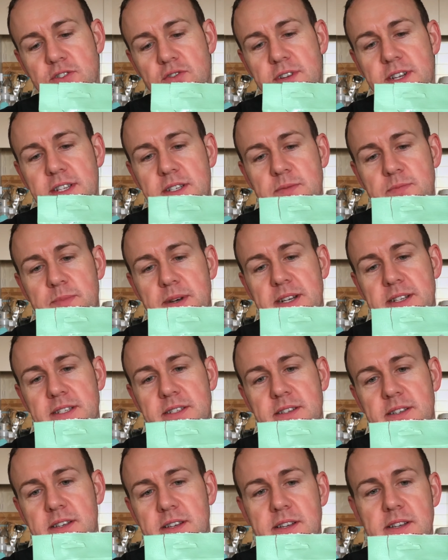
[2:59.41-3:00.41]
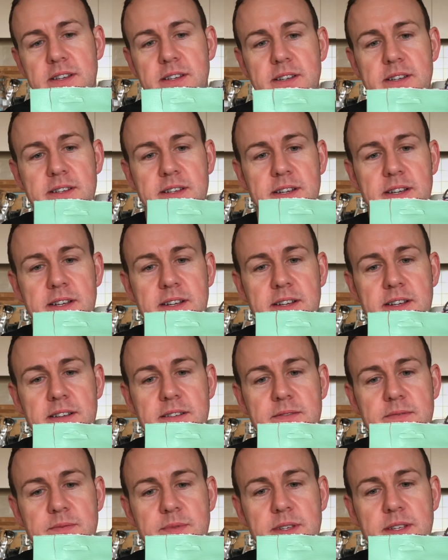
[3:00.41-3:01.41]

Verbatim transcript: treat, but um,